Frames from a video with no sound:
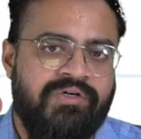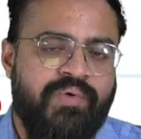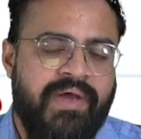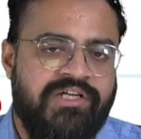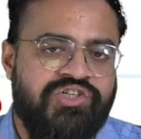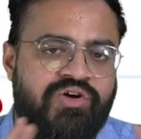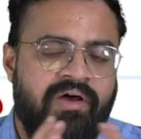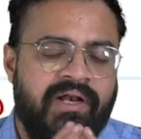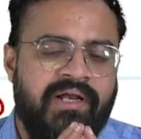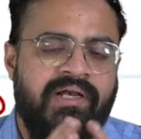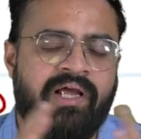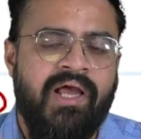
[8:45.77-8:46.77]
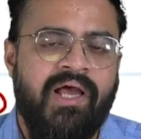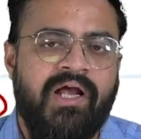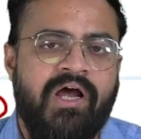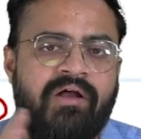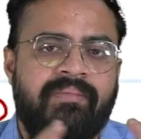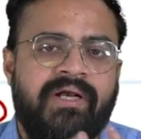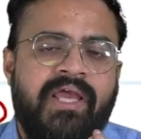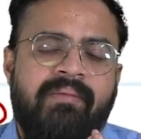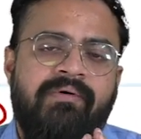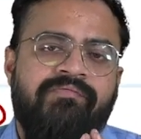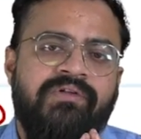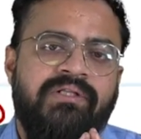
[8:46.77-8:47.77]
to ensure it, government came
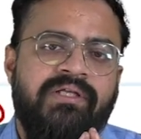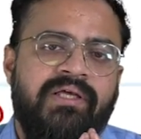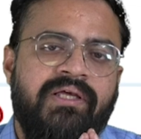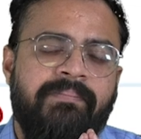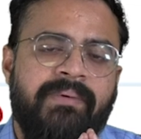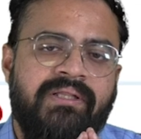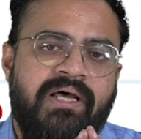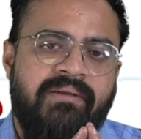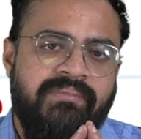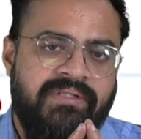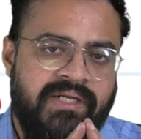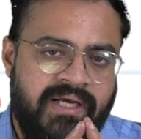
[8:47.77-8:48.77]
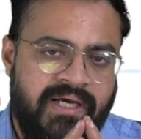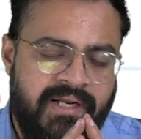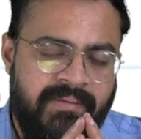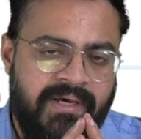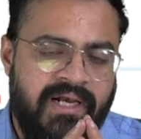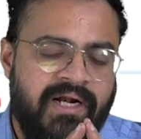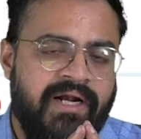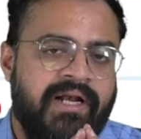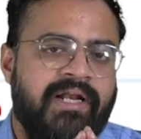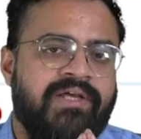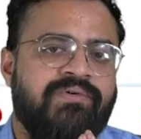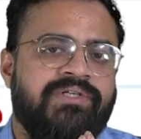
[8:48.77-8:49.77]
up with the Pradhan Mantri Garib Kalyan
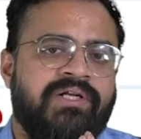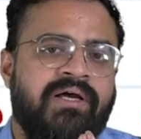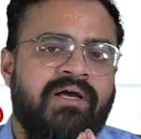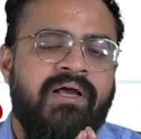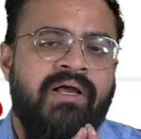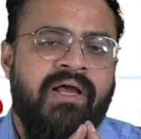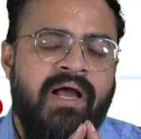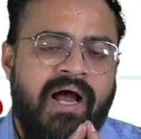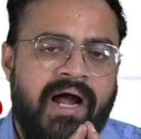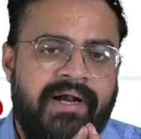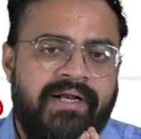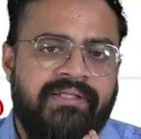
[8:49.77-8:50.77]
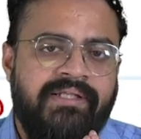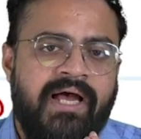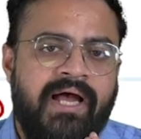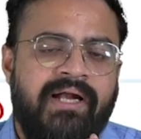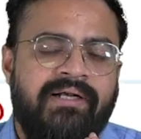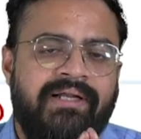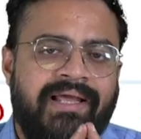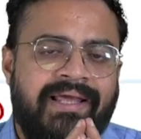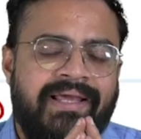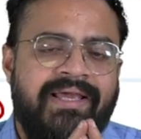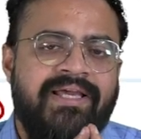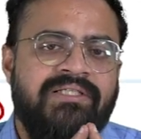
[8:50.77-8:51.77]
Anna Yojana. Under that,
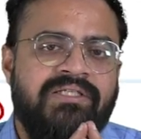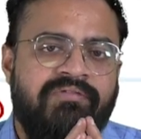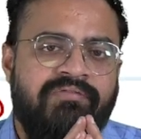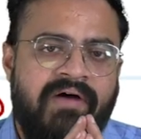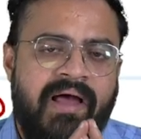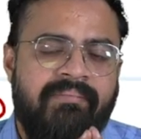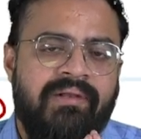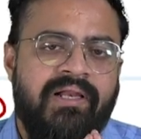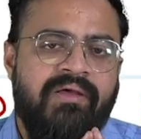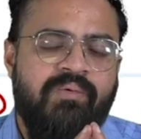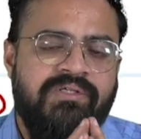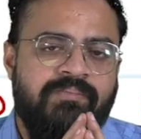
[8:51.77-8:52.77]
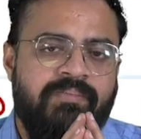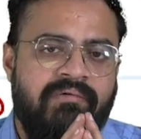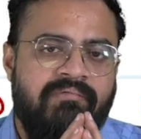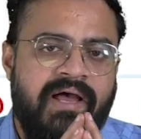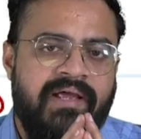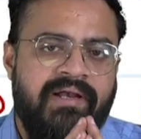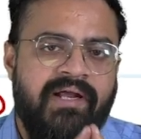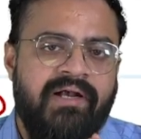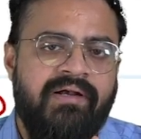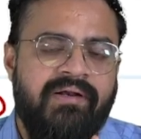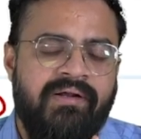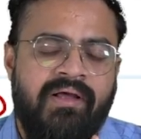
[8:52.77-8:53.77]
each family was
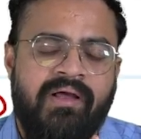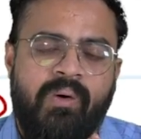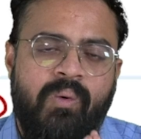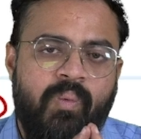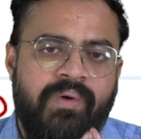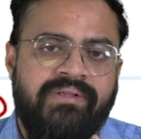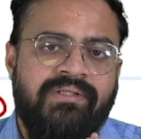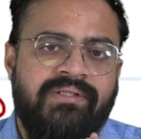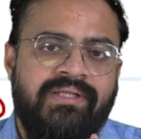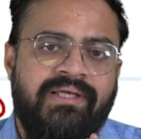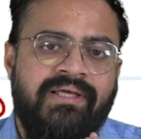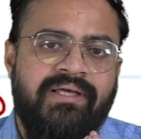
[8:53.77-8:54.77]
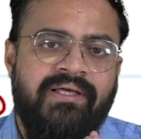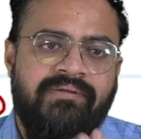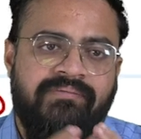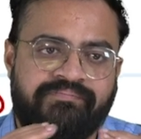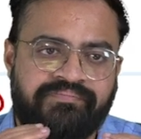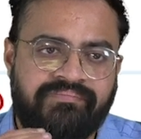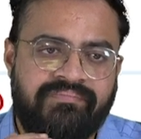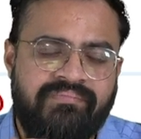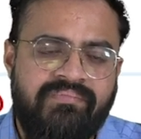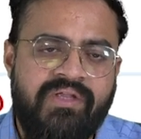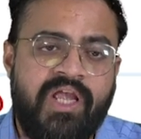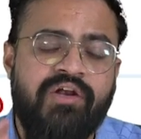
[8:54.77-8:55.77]
provided with the
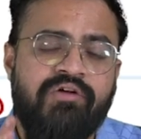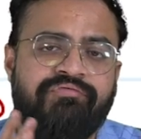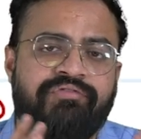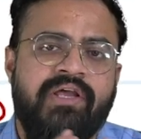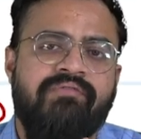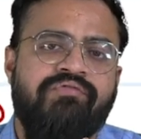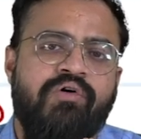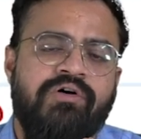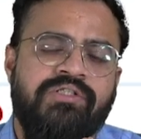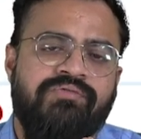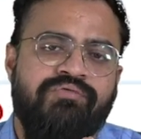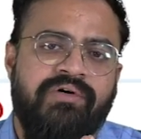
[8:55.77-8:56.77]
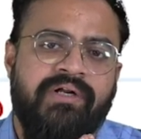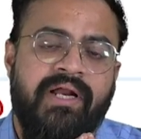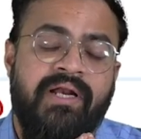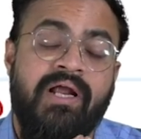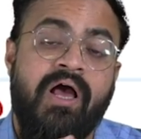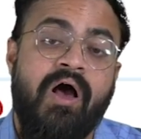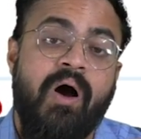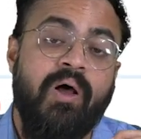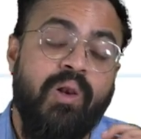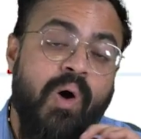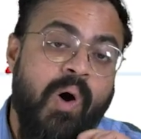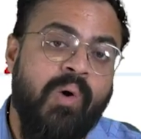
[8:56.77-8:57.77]
free of cost food grain.
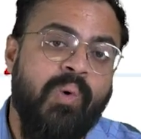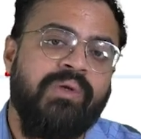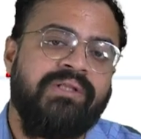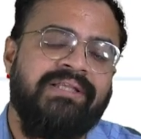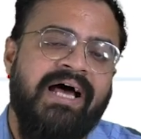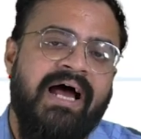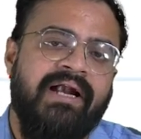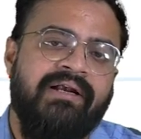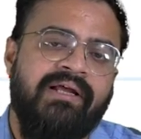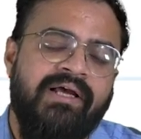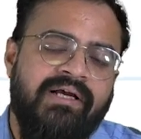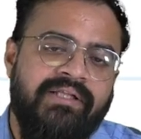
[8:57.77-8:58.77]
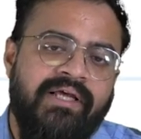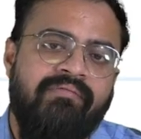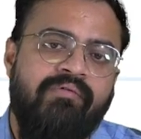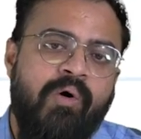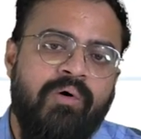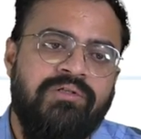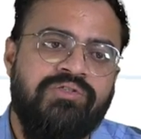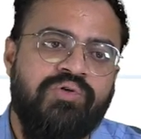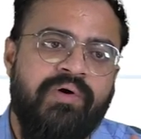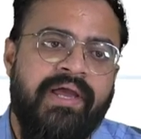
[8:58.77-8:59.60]
Along with that, they have also